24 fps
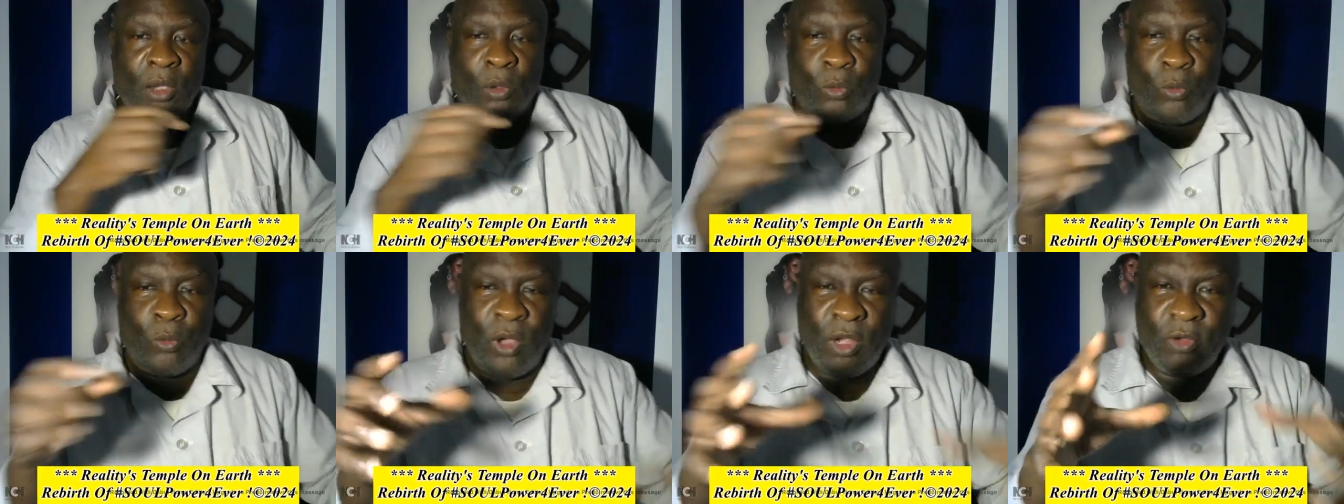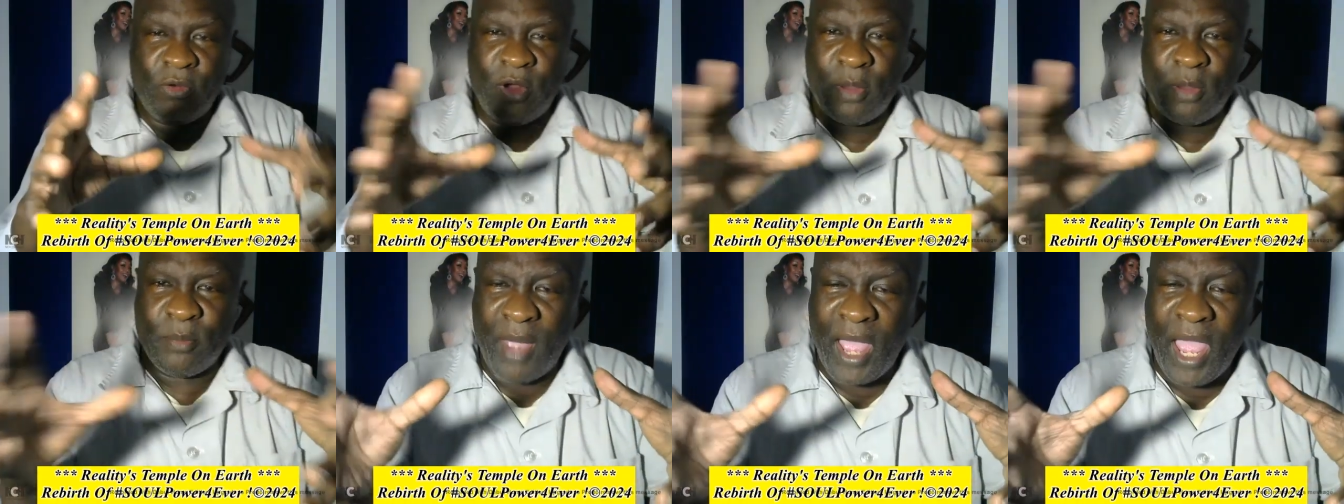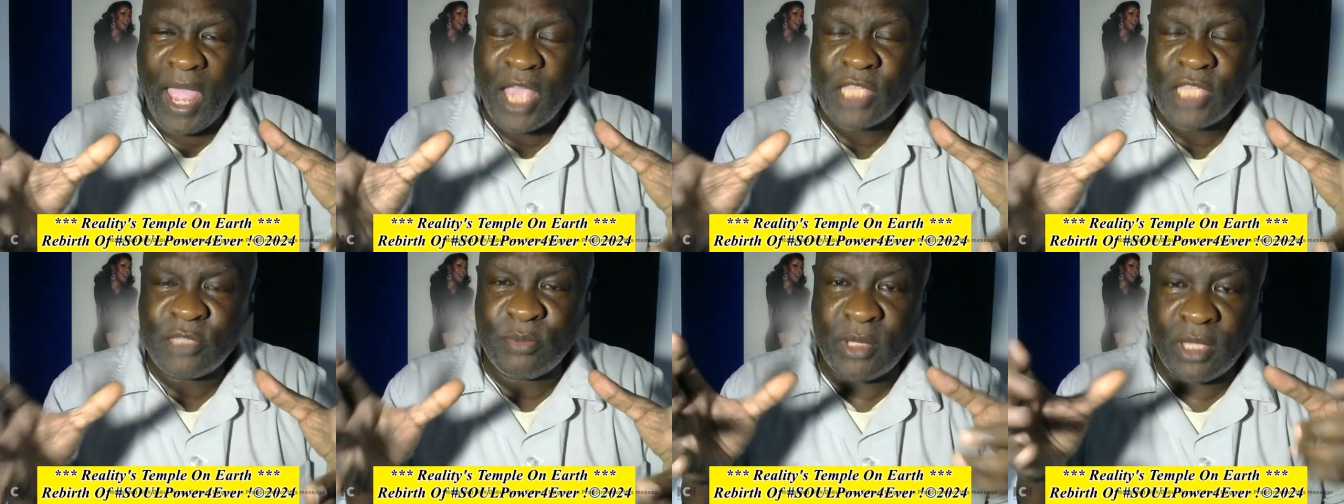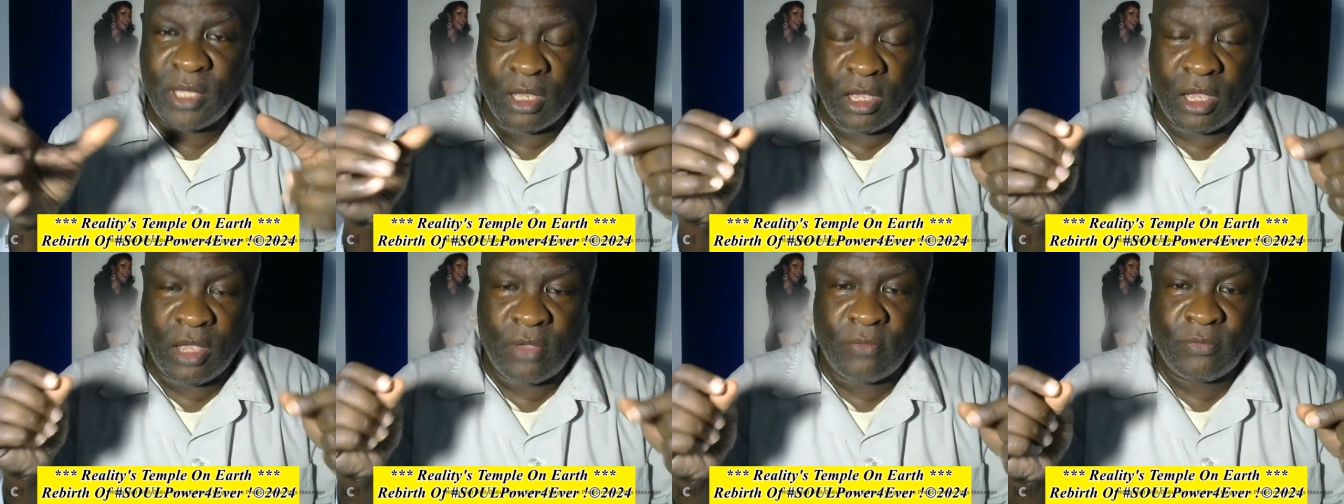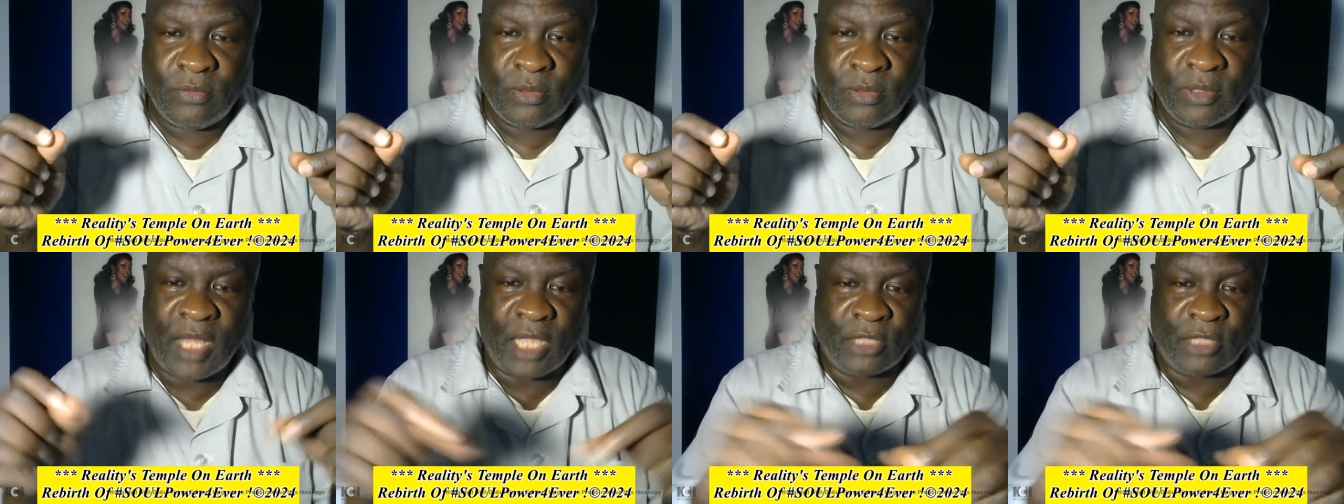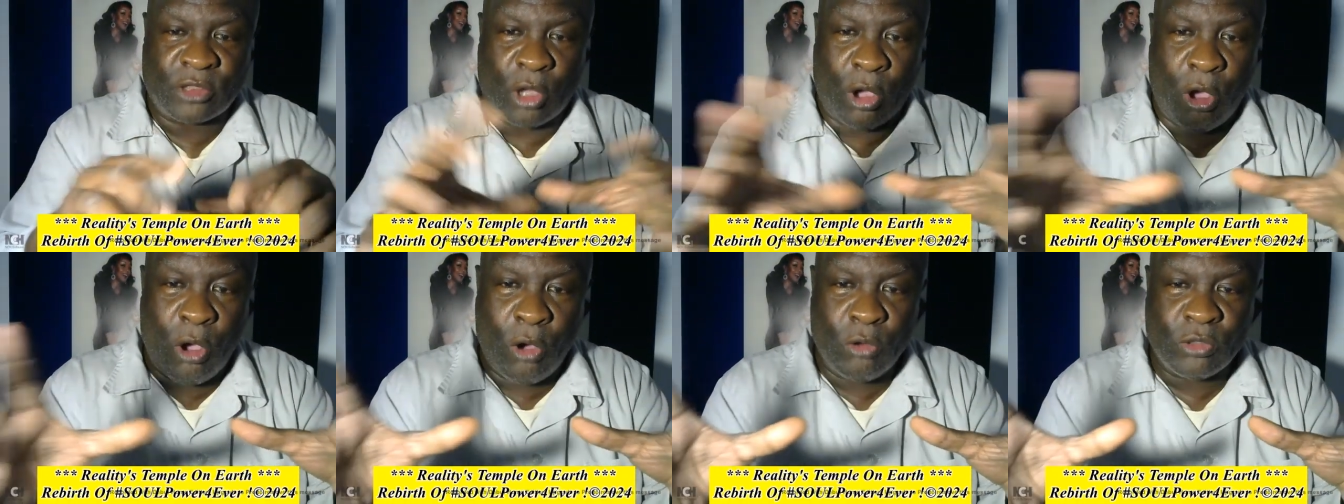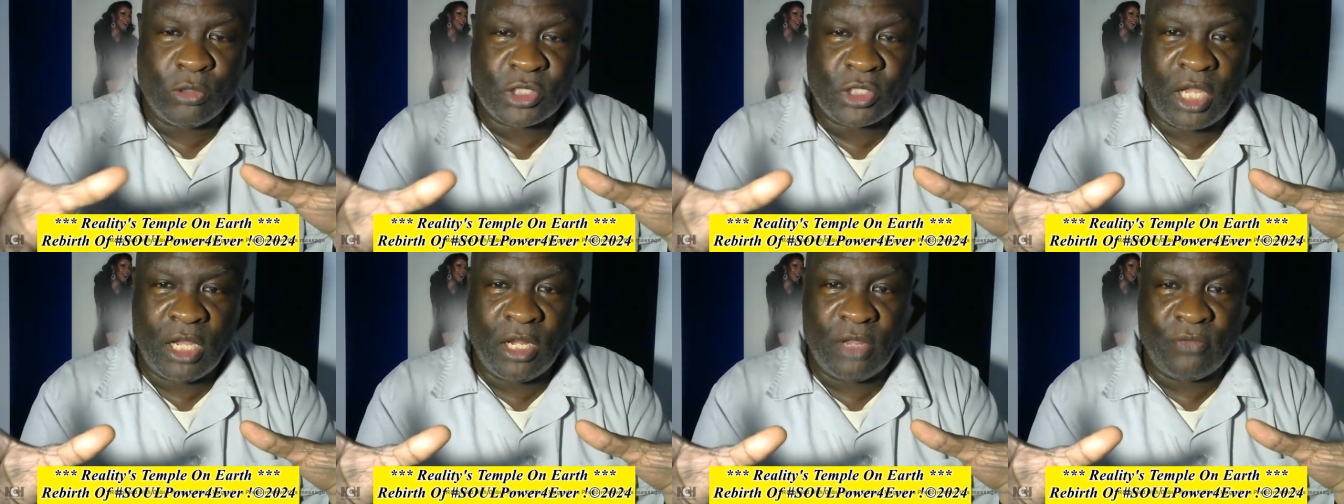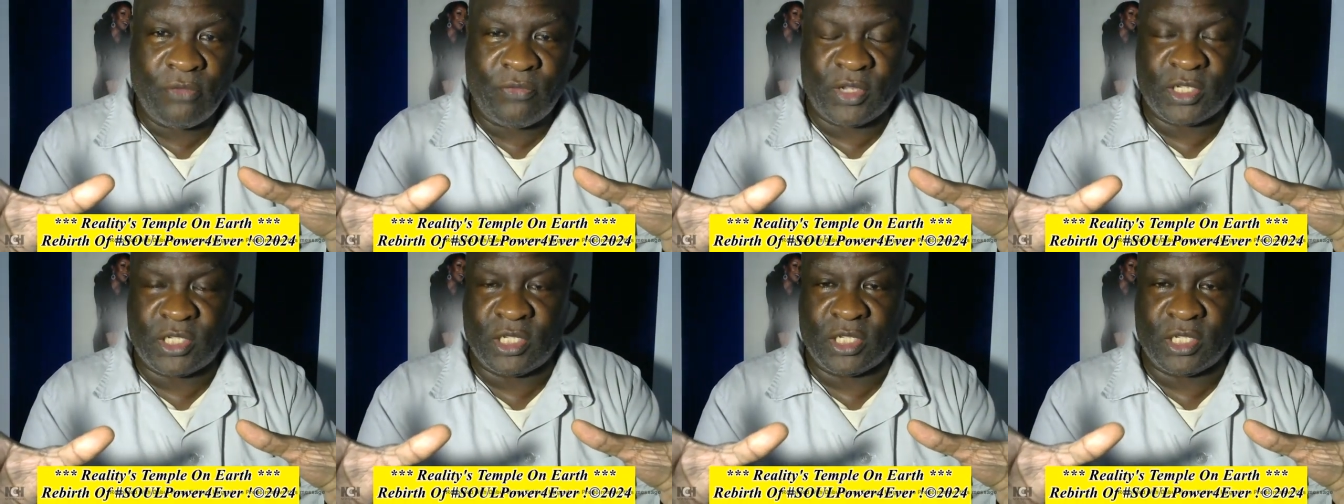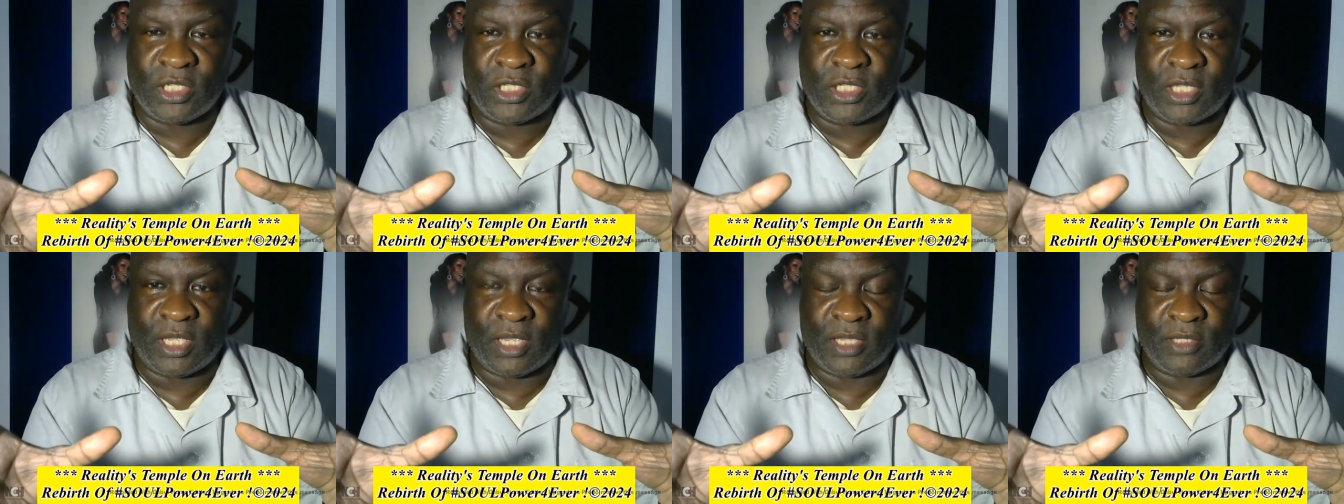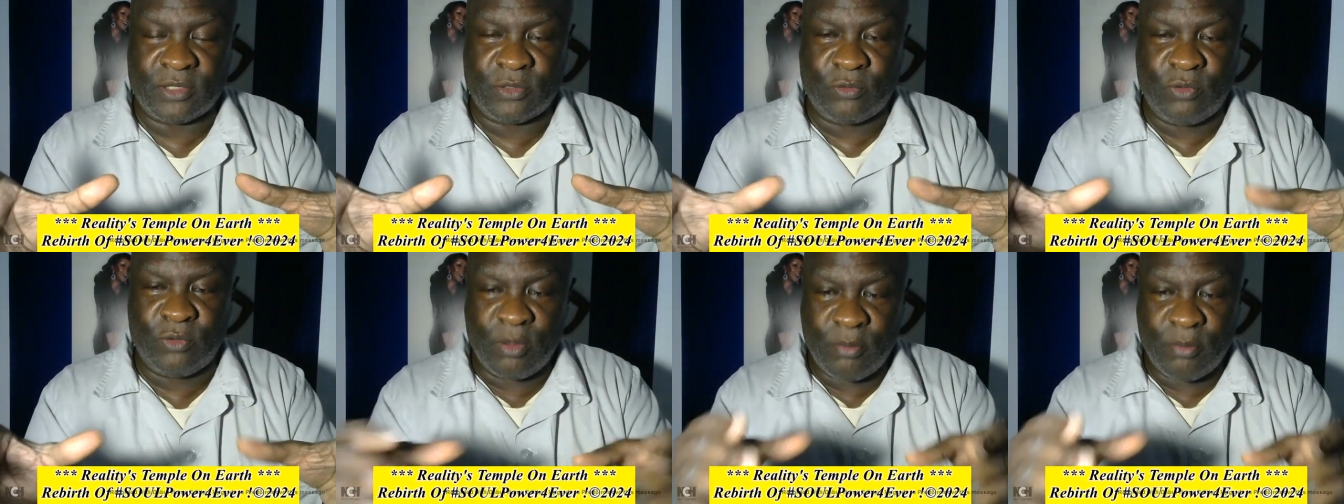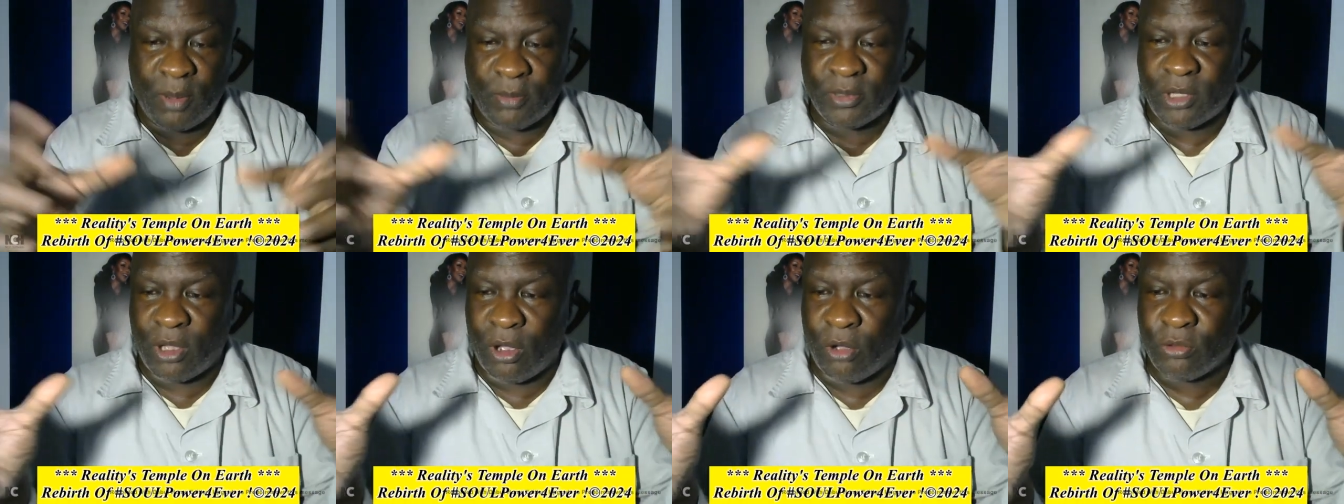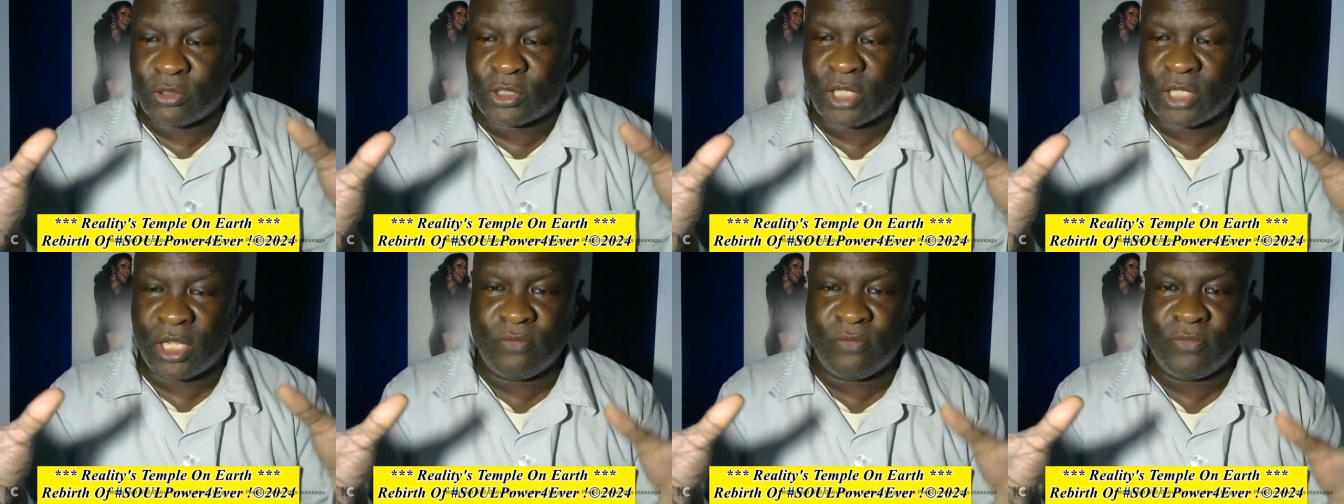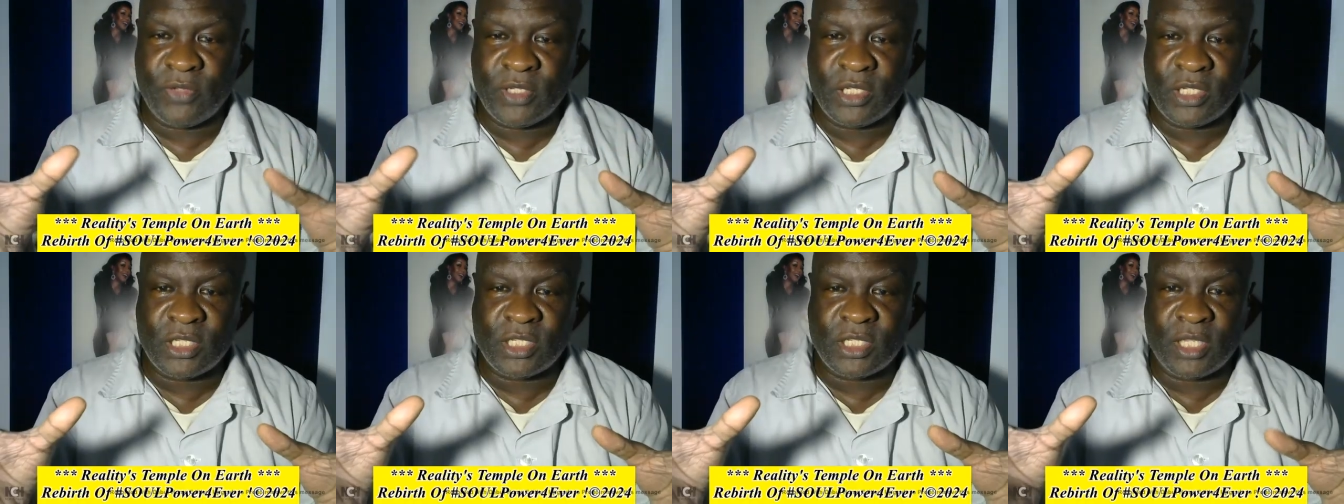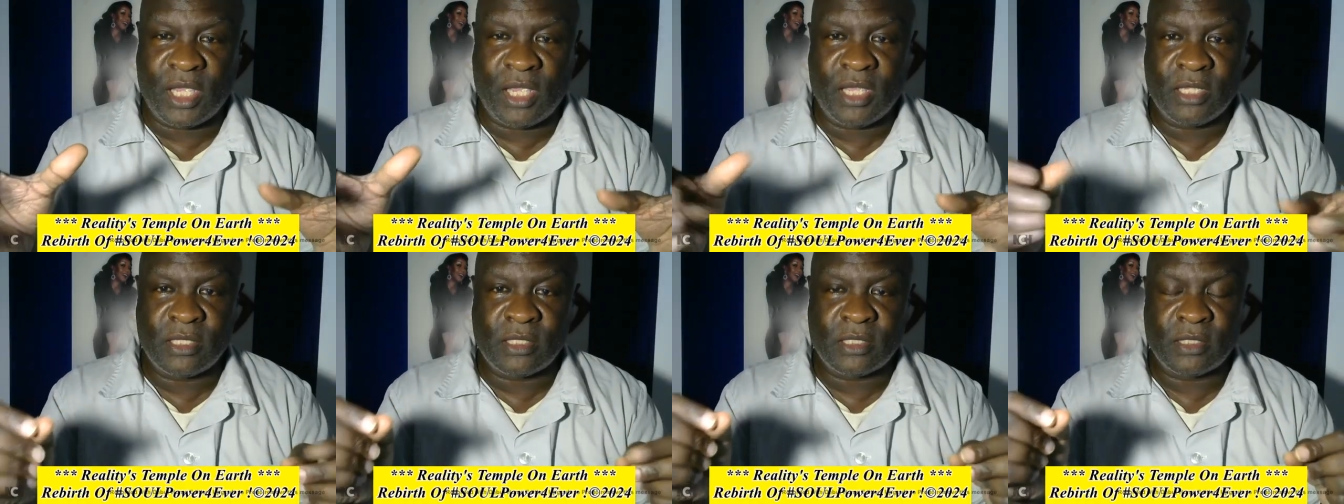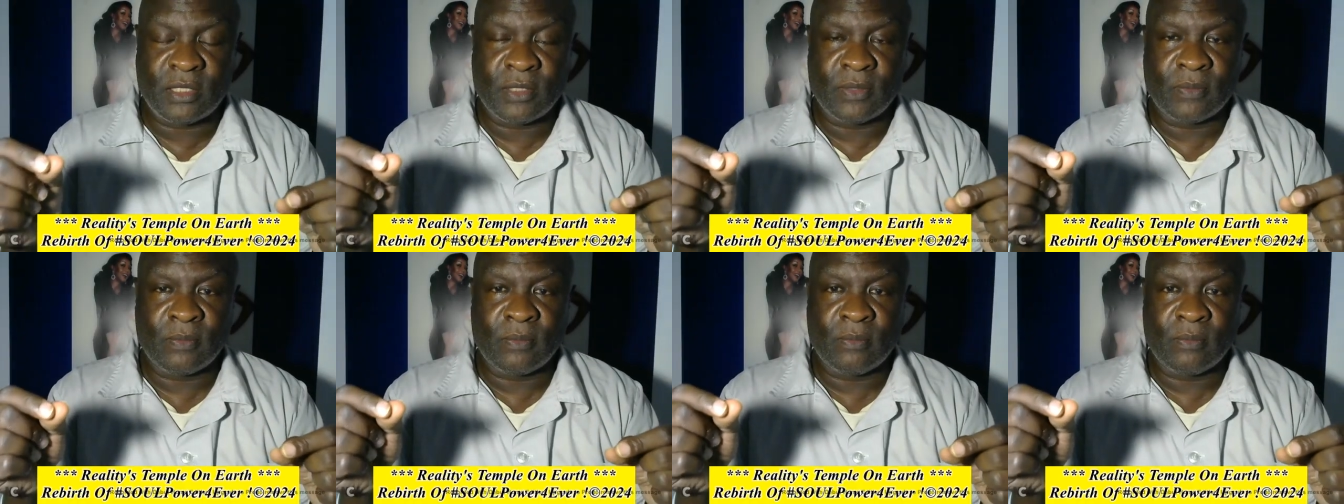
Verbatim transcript: What it reminds me of, like the old television sets. Remember the old television sets?